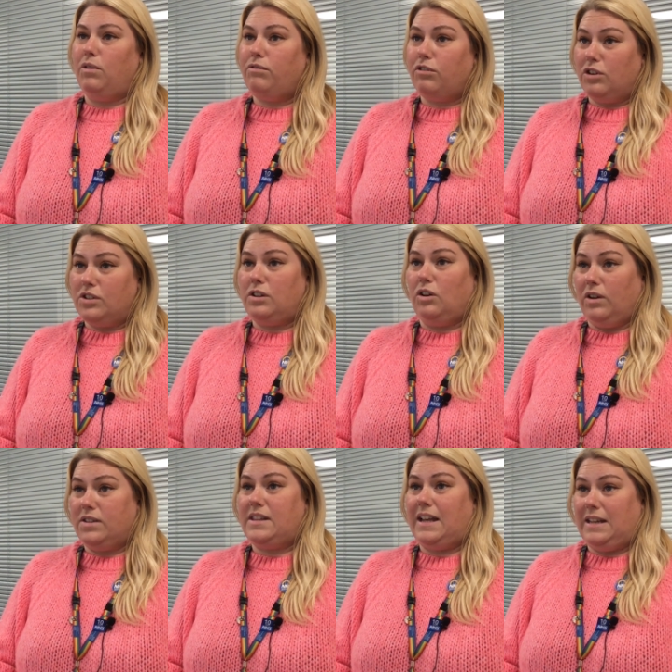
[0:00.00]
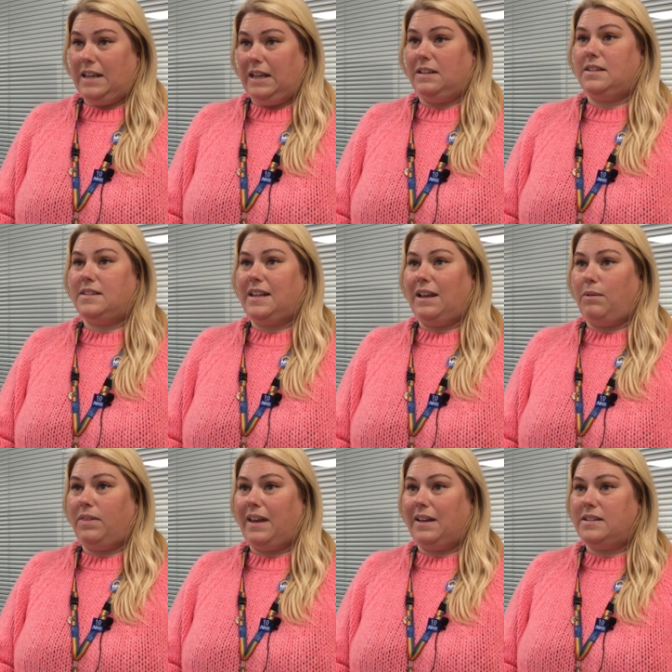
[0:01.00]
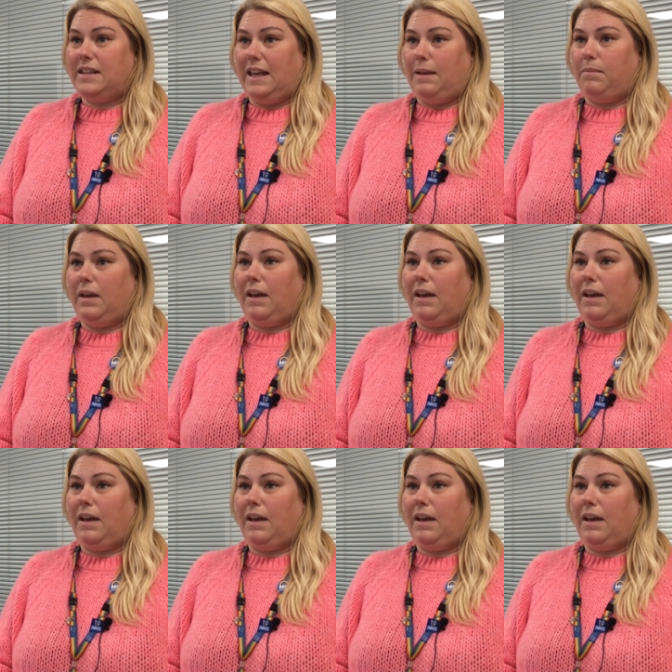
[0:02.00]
for as long as they need to stay with that team